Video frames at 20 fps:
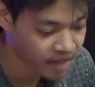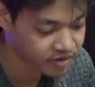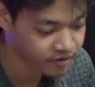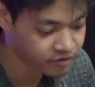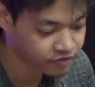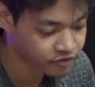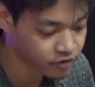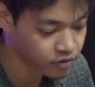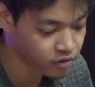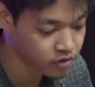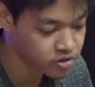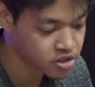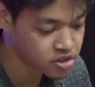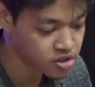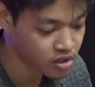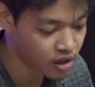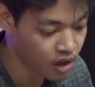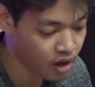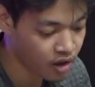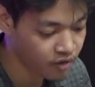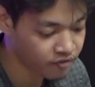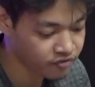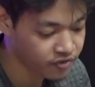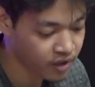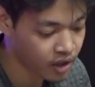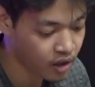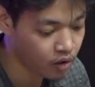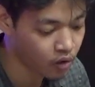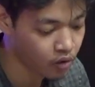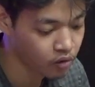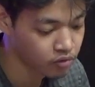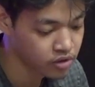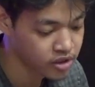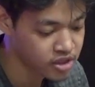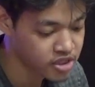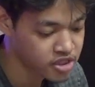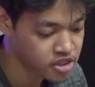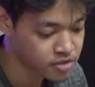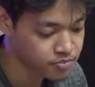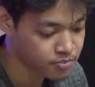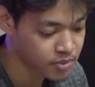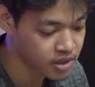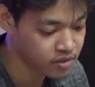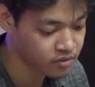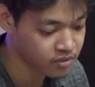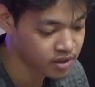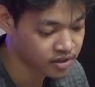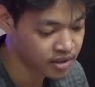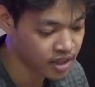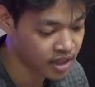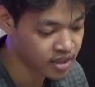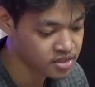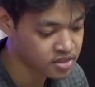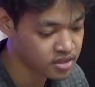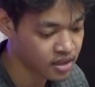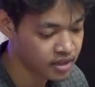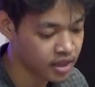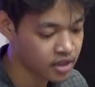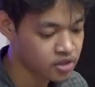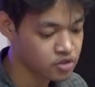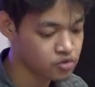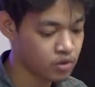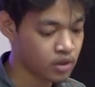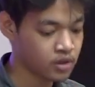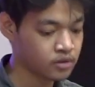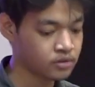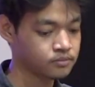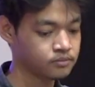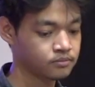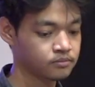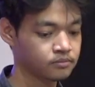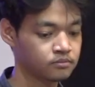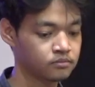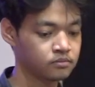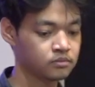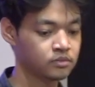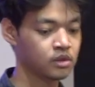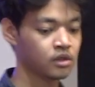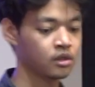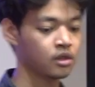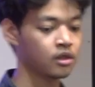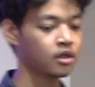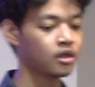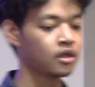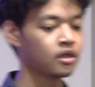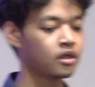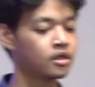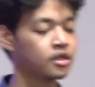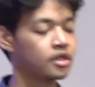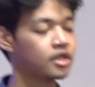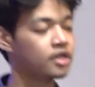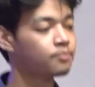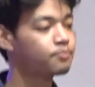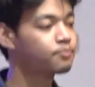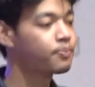the fruits of the Holy Spirit. That is the next one. In